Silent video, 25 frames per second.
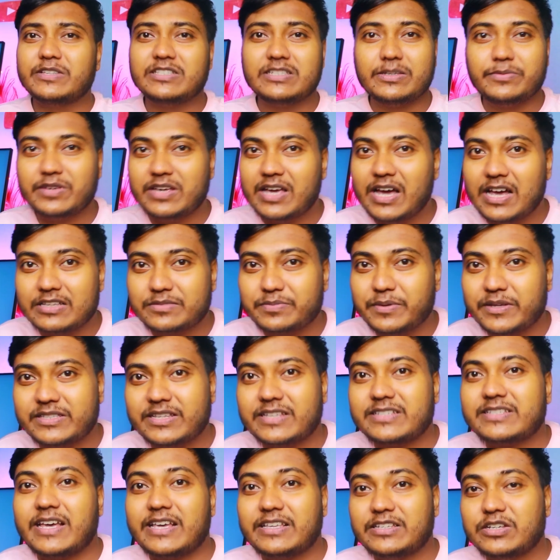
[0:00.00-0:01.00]
size is around 7
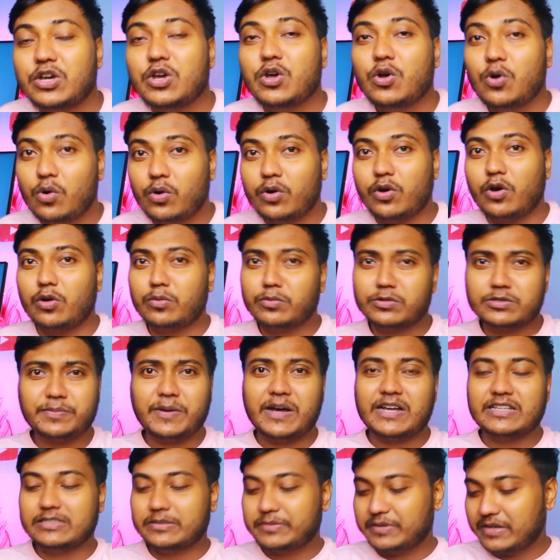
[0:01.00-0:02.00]
gigabytes. Okay,
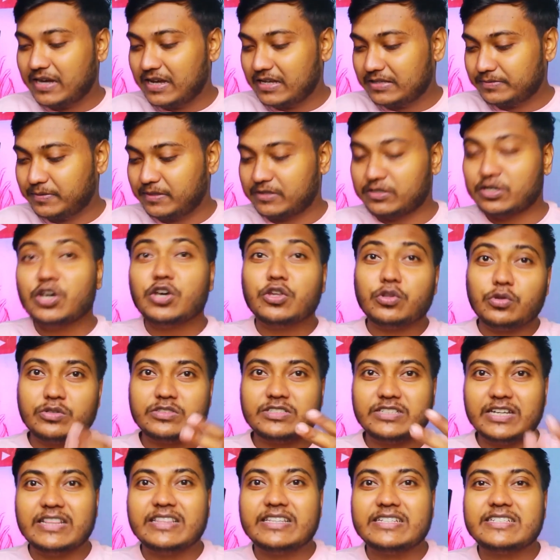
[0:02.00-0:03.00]
almost around 5 gigabytes.
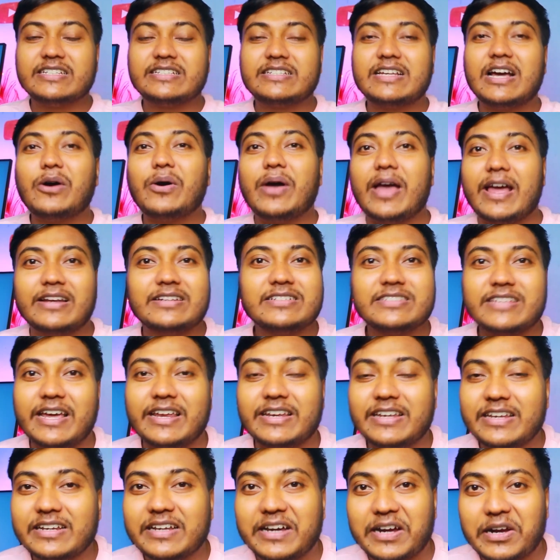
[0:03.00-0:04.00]
So go quickly and sign
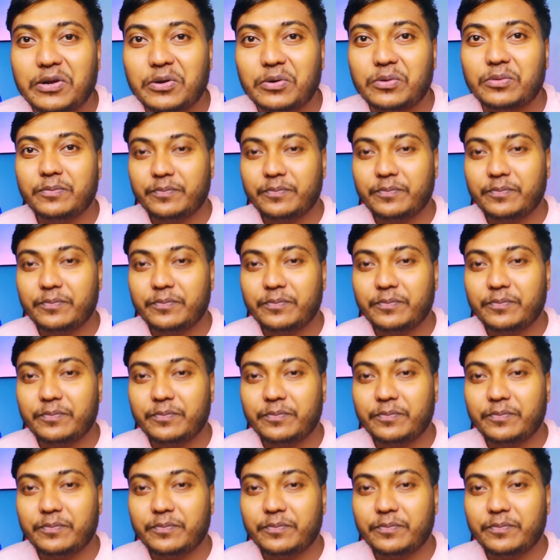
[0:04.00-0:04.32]
in.